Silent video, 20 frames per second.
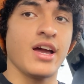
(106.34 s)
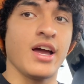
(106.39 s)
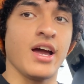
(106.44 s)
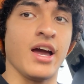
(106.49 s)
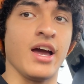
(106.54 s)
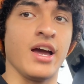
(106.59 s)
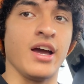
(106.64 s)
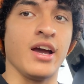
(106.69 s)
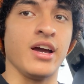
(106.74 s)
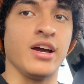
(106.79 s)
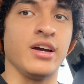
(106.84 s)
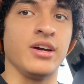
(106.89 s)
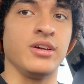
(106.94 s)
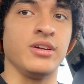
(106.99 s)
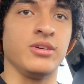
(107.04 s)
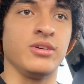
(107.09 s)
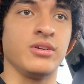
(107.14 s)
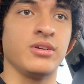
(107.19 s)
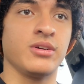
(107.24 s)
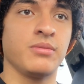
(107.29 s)

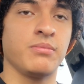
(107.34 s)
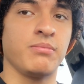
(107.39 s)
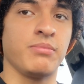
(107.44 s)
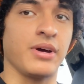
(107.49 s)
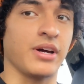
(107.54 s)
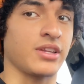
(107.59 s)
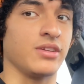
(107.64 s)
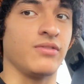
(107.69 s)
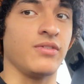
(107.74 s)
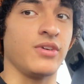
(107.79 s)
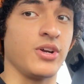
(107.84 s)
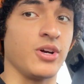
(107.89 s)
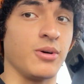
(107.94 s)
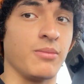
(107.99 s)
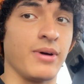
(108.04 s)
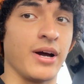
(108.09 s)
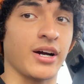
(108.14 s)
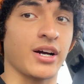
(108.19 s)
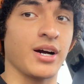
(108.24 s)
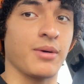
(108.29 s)
and pick the video
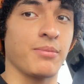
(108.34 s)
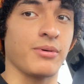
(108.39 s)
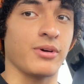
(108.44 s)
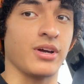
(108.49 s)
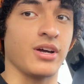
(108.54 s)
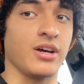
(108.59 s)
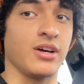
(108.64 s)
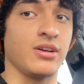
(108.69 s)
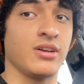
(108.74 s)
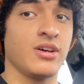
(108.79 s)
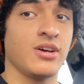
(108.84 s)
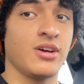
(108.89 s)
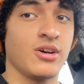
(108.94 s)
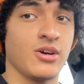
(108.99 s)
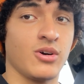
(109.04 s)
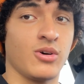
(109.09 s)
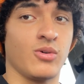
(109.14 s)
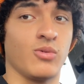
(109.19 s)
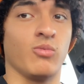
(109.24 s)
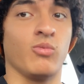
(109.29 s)
back up again
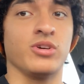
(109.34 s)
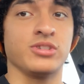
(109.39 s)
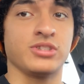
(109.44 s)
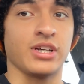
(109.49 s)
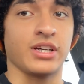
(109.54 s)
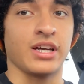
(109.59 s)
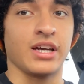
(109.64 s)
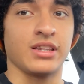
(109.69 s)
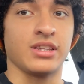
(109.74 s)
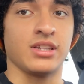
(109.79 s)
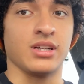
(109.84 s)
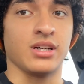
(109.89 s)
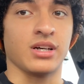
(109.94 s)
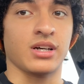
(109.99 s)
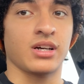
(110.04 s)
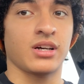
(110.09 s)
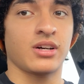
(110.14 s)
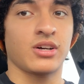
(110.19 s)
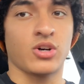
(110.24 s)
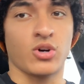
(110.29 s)
once I get the
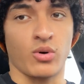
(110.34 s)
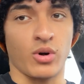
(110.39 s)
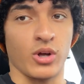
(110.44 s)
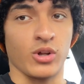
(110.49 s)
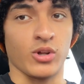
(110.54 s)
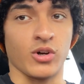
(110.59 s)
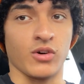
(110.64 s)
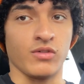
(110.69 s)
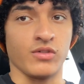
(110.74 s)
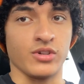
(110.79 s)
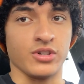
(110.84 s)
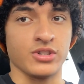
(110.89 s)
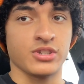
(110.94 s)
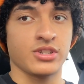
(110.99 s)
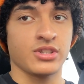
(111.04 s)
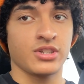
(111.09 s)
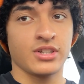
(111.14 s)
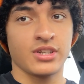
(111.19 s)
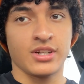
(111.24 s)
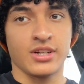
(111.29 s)
coilovers
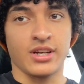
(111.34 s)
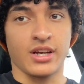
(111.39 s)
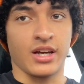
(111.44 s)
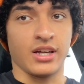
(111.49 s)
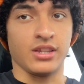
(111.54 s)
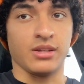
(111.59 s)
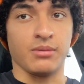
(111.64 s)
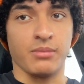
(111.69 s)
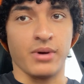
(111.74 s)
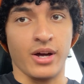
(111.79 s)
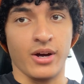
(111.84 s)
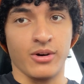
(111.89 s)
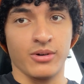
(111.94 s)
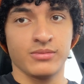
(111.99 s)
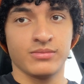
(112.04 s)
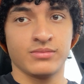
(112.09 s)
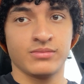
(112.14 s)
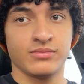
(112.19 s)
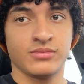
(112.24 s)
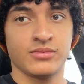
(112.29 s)
in the mail.
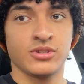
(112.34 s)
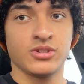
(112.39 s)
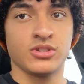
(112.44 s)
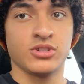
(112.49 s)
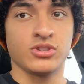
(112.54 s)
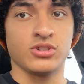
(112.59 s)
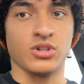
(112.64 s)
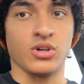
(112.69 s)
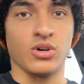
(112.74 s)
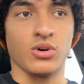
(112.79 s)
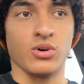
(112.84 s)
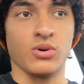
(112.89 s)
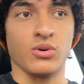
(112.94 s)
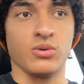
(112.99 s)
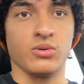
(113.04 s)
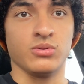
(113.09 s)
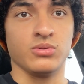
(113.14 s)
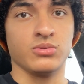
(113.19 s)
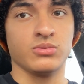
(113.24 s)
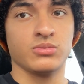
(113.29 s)

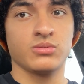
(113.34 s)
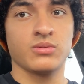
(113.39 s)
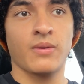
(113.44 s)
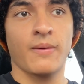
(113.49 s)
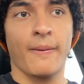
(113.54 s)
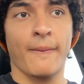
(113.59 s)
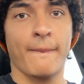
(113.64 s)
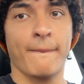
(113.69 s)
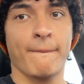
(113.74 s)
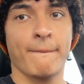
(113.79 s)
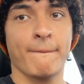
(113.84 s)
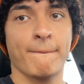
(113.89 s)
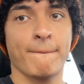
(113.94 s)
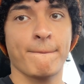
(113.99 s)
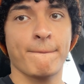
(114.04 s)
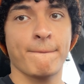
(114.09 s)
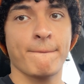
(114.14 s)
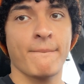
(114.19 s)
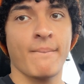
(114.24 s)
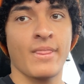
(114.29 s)
So,
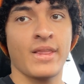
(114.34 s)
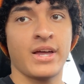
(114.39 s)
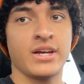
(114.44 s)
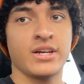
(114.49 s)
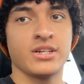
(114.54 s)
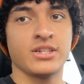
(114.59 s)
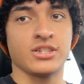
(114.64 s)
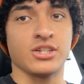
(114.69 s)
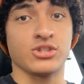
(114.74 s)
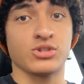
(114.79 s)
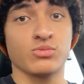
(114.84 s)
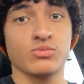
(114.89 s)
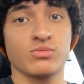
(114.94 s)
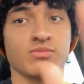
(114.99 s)
see you soon.